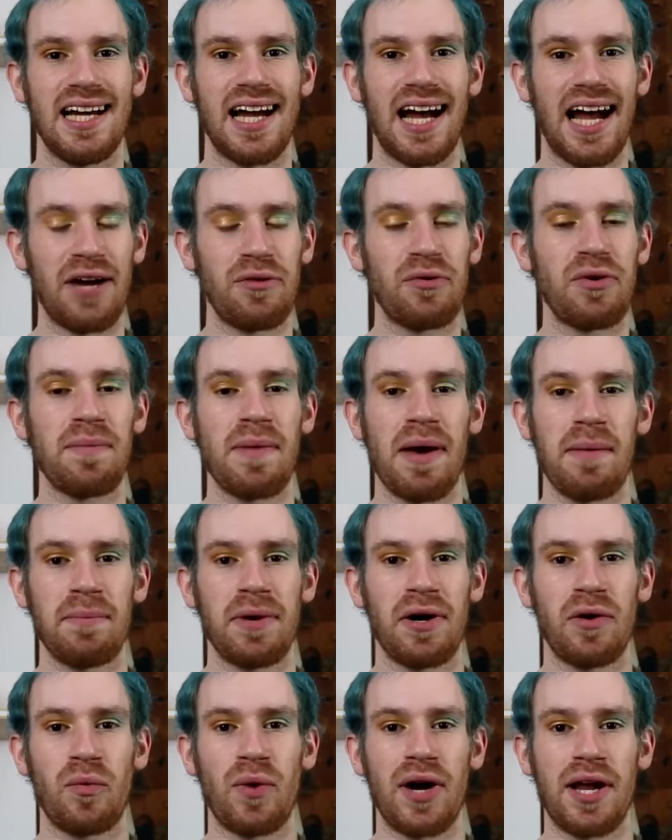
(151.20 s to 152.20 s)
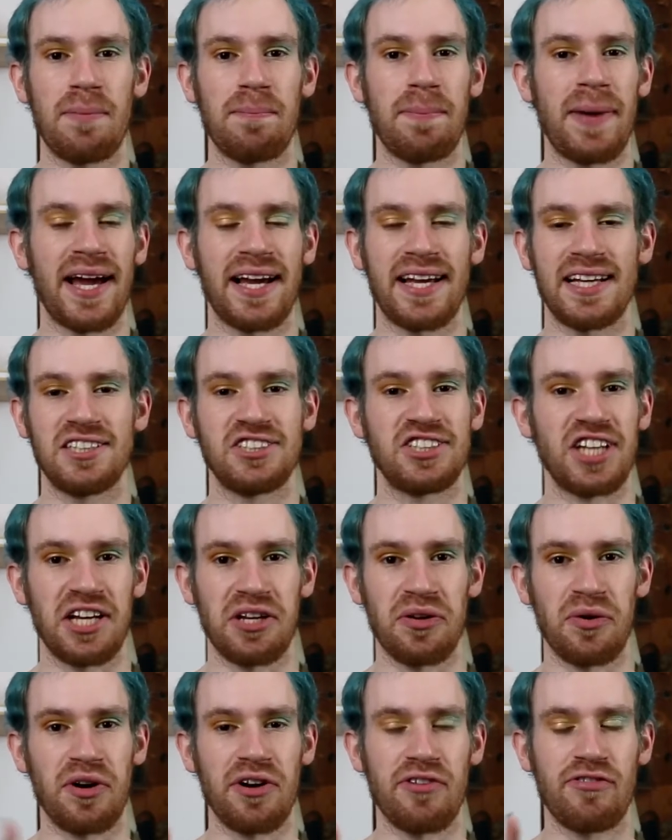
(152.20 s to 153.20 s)
I remember when back in
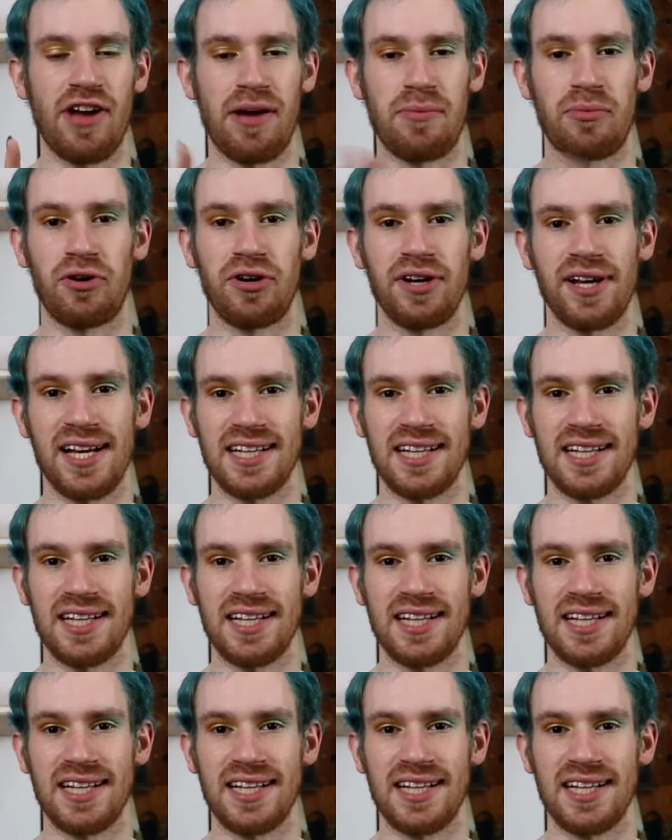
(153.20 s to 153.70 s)
January, February,